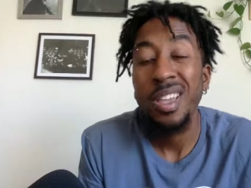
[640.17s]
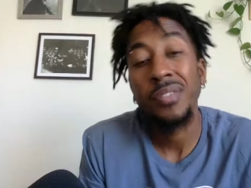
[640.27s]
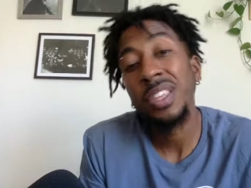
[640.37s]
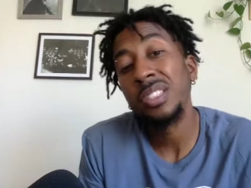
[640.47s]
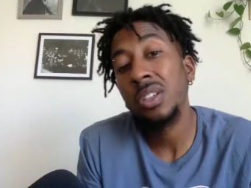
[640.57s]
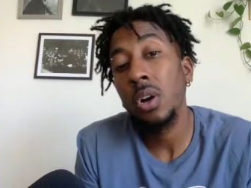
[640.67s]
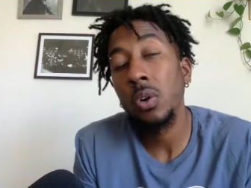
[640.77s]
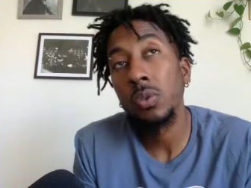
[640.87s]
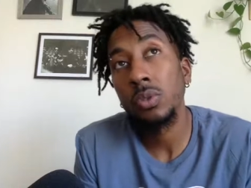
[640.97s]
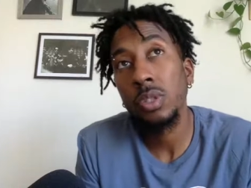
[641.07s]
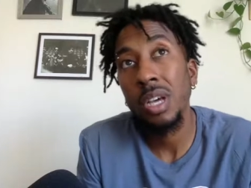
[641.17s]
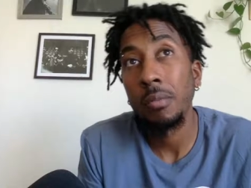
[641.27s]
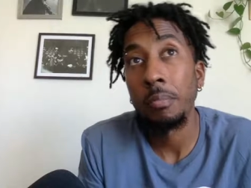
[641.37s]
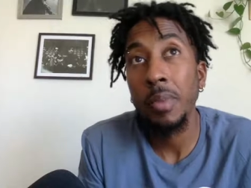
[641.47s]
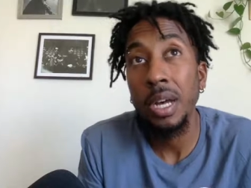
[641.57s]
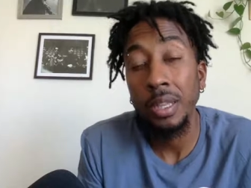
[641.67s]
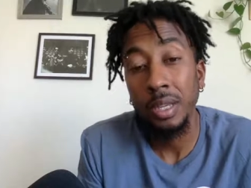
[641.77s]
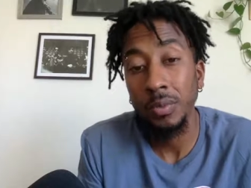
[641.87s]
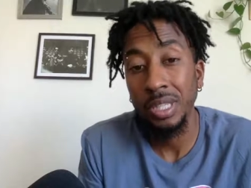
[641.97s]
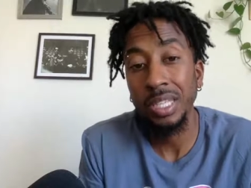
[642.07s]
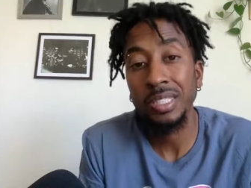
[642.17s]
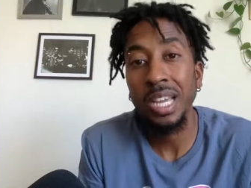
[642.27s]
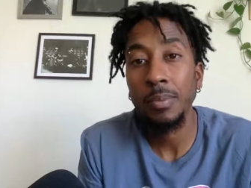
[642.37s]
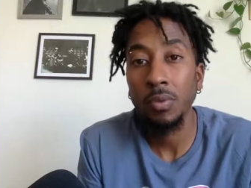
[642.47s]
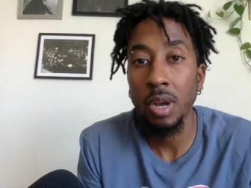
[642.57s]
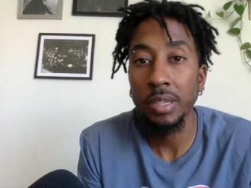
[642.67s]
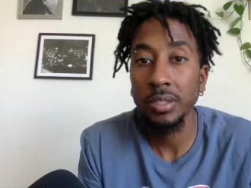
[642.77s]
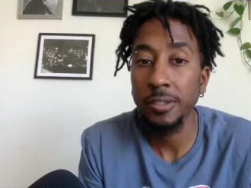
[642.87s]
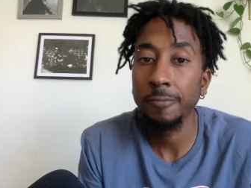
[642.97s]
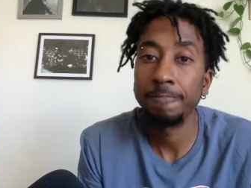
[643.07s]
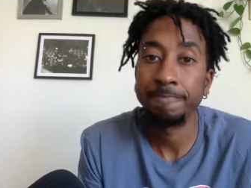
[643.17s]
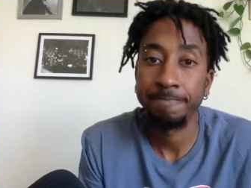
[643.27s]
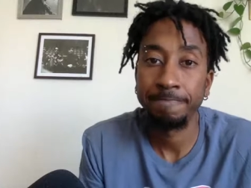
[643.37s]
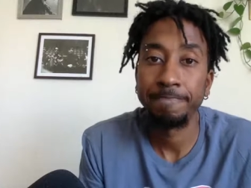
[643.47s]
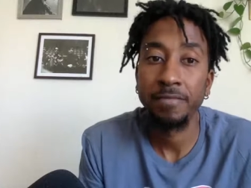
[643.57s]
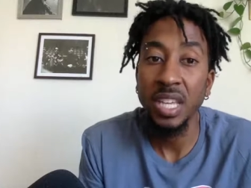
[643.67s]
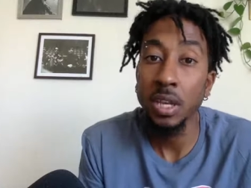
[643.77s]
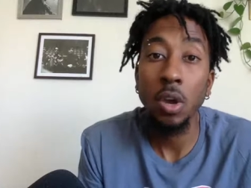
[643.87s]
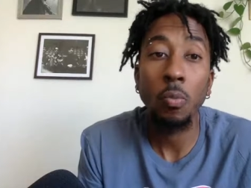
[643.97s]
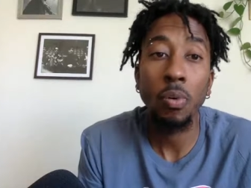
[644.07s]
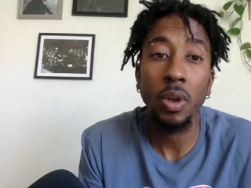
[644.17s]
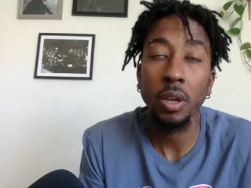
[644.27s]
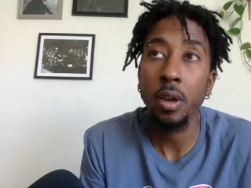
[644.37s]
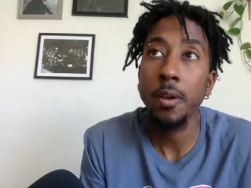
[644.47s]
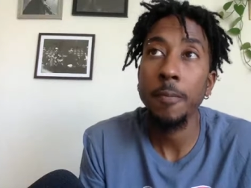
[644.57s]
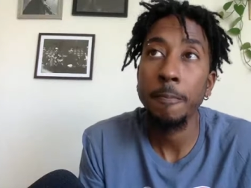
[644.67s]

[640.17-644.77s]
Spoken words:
If this goes a month with this type of roster and no point guard,